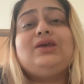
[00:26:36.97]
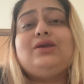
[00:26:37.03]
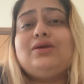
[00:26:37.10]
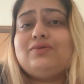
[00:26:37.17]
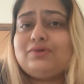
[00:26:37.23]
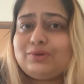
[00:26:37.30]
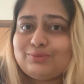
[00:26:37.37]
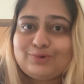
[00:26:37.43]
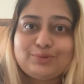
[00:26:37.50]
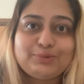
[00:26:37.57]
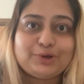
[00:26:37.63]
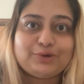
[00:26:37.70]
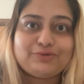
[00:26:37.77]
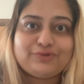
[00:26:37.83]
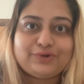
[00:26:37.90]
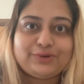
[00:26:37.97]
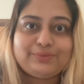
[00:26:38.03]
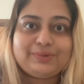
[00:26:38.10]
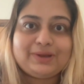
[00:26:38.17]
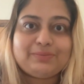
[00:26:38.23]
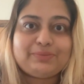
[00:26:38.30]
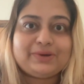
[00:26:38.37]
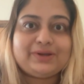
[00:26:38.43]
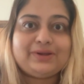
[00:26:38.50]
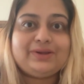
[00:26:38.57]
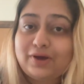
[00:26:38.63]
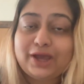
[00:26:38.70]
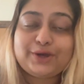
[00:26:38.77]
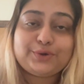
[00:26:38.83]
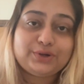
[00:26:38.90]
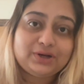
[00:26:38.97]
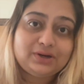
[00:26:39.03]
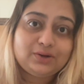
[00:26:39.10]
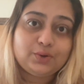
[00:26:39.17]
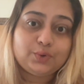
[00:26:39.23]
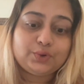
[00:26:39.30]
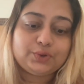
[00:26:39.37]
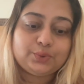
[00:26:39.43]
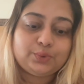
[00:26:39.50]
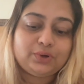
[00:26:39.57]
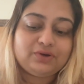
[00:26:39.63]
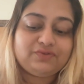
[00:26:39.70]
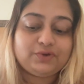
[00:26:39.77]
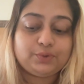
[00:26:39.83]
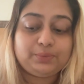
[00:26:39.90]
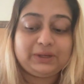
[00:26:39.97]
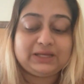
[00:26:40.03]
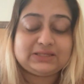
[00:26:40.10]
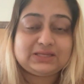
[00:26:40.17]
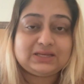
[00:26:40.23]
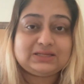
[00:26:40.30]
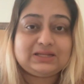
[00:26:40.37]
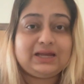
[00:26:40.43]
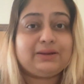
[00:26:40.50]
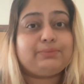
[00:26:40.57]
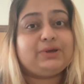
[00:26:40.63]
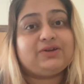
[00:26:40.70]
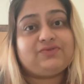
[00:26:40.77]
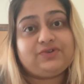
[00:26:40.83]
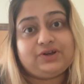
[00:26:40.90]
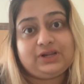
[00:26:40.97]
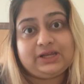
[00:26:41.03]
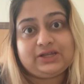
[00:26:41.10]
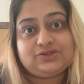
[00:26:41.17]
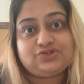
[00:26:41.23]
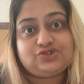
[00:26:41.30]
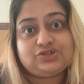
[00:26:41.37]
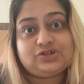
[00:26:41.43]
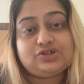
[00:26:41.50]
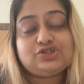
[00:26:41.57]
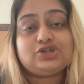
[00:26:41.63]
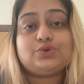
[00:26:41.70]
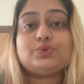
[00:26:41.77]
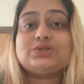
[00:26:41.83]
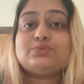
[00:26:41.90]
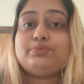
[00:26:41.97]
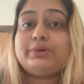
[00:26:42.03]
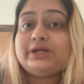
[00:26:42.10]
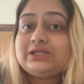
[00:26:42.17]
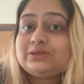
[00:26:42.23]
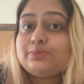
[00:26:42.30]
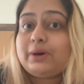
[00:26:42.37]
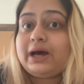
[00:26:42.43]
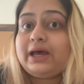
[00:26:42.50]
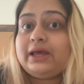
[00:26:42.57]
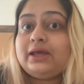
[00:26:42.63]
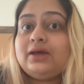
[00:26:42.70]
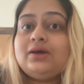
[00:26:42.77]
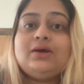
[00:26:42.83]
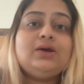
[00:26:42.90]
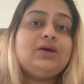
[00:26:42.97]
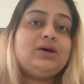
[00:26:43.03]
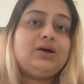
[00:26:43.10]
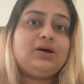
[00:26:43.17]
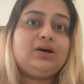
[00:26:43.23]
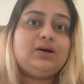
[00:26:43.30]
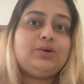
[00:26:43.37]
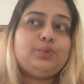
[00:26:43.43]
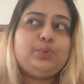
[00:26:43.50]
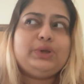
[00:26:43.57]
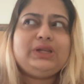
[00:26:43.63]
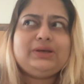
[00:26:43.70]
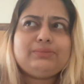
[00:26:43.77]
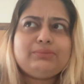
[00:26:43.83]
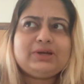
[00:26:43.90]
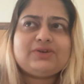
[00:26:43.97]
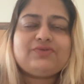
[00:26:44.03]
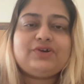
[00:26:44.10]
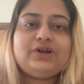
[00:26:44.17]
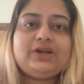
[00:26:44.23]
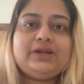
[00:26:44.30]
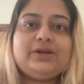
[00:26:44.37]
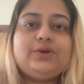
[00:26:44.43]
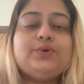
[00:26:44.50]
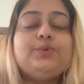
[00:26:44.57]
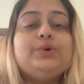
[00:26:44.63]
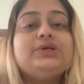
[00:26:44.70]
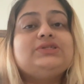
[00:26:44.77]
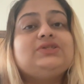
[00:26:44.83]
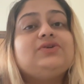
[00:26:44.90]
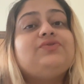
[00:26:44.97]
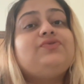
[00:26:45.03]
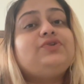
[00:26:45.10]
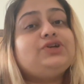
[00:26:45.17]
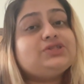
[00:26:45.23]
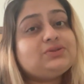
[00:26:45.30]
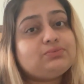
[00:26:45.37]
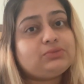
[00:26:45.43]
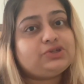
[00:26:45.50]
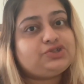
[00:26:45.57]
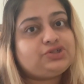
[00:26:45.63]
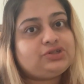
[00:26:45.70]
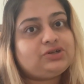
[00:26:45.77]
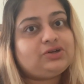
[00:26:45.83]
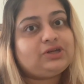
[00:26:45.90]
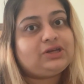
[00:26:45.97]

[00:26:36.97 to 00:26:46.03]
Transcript: even more beautiful people. I couldn't go to a few places like McFarlane Church. It was built by William McFarlane, who was the first missionary